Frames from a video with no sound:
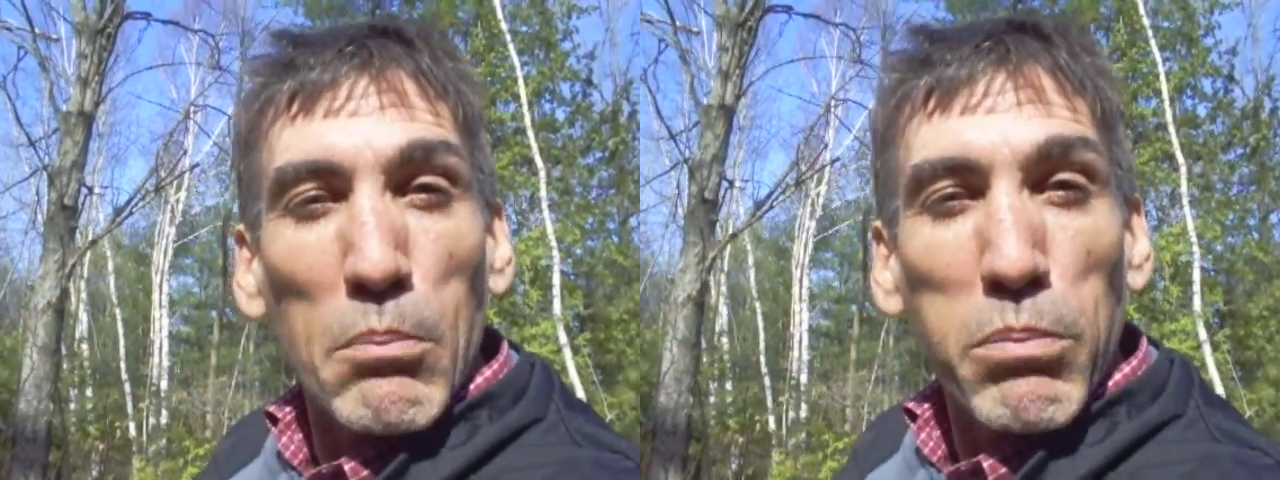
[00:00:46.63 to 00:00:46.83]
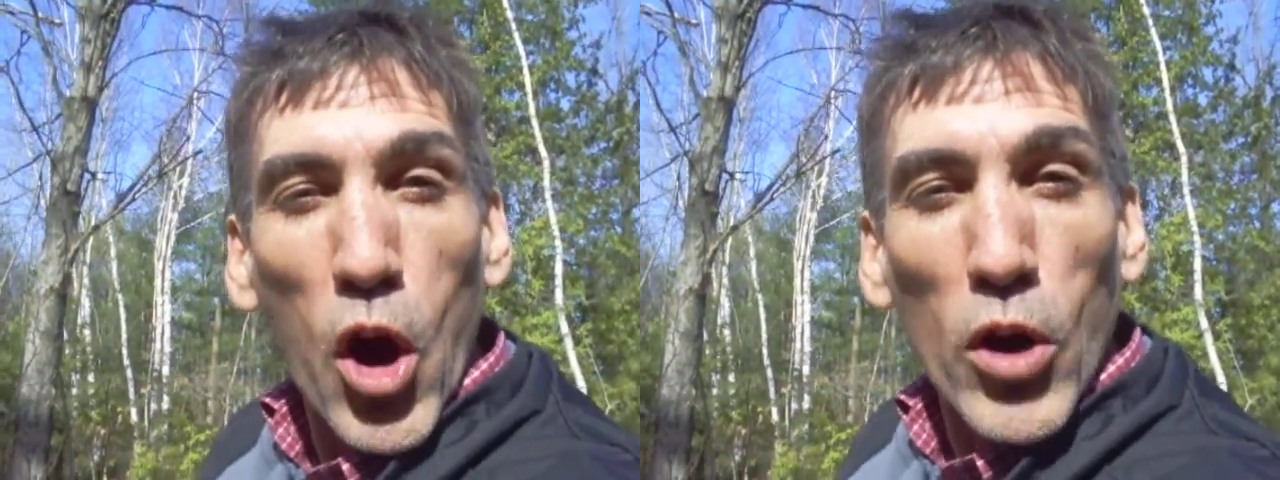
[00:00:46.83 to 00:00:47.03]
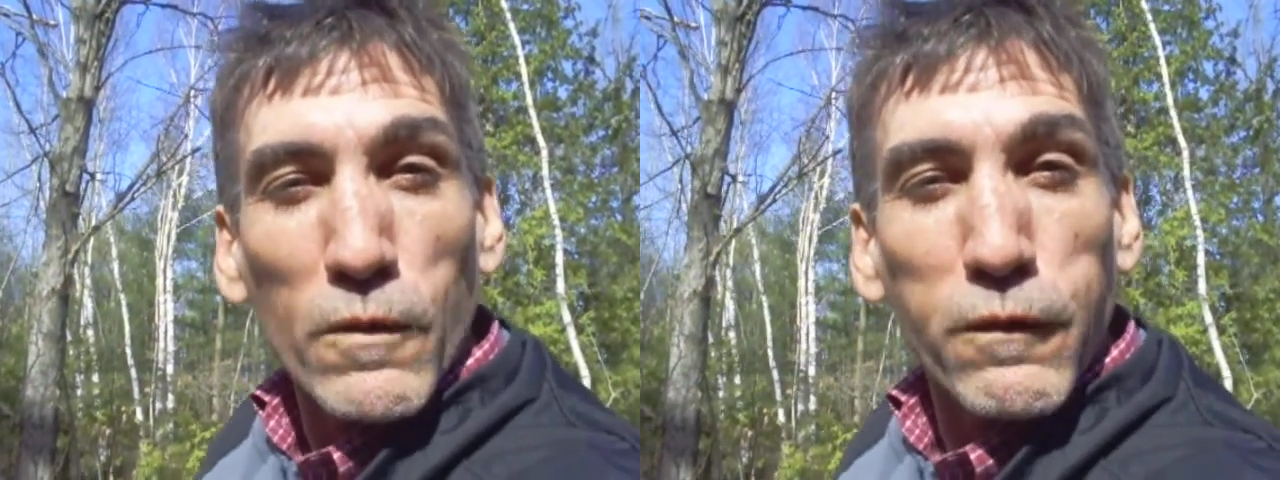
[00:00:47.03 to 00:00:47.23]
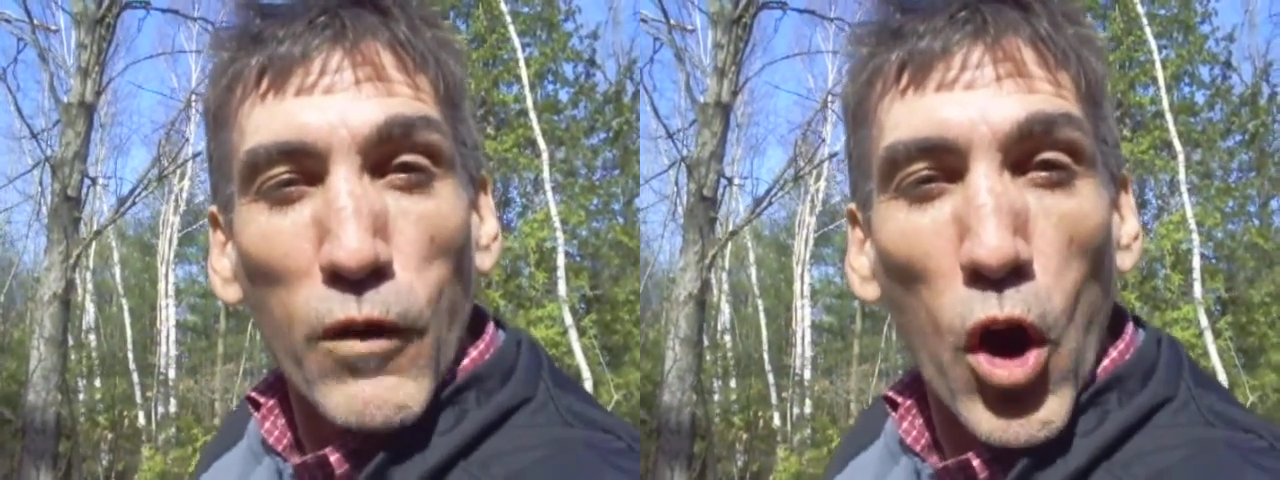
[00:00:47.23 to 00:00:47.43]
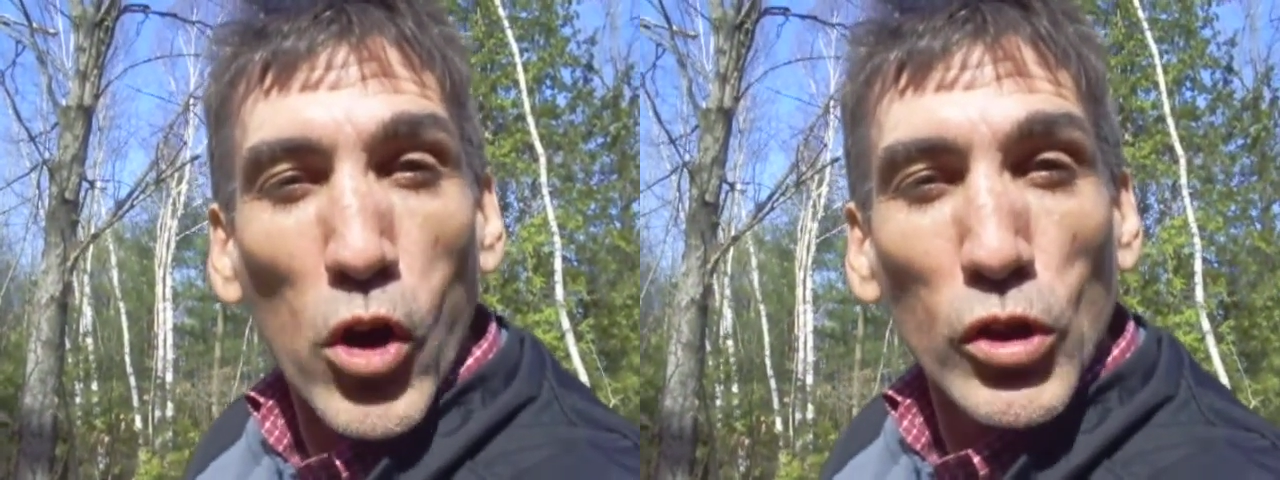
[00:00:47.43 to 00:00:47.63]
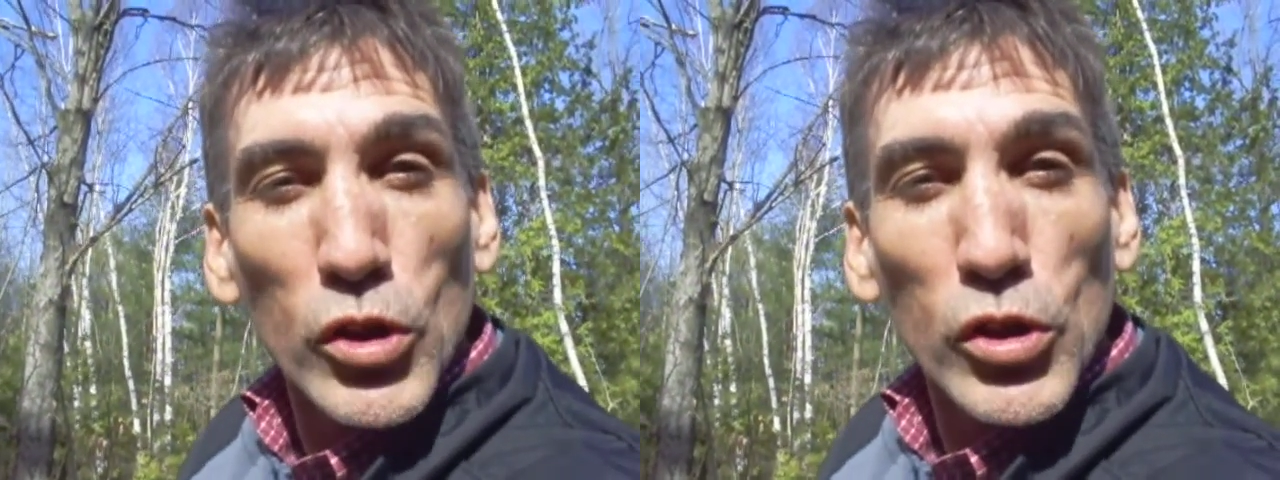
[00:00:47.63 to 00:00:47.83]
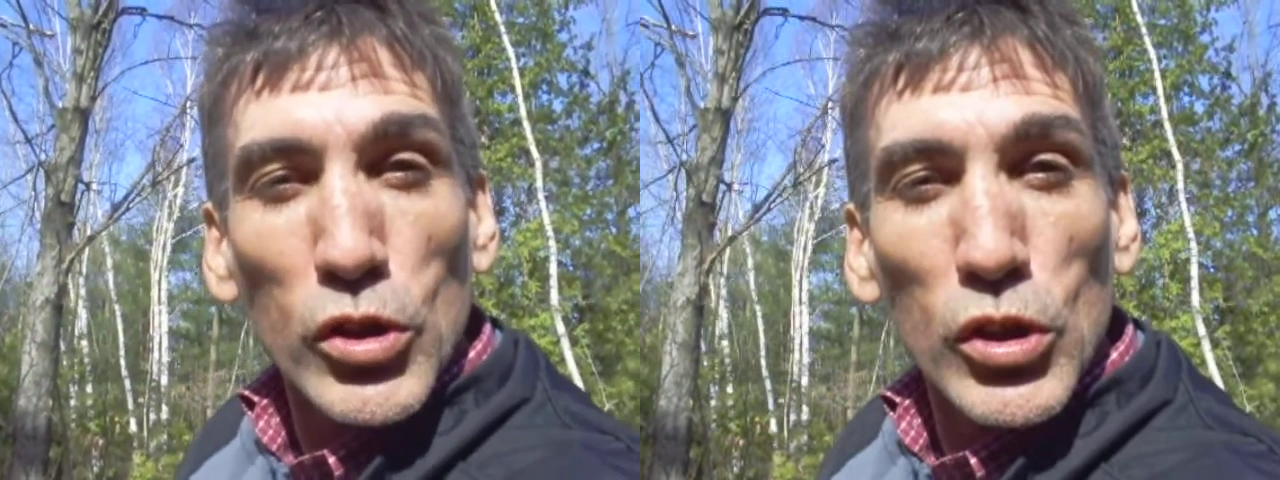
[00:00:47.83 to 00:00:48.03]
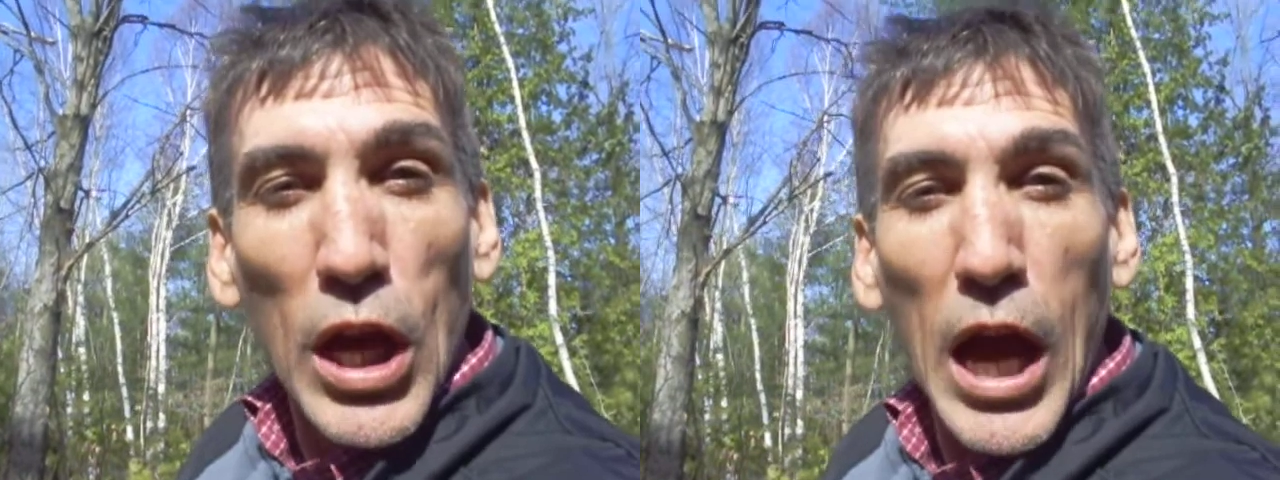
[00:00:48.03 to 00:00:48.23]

part fox,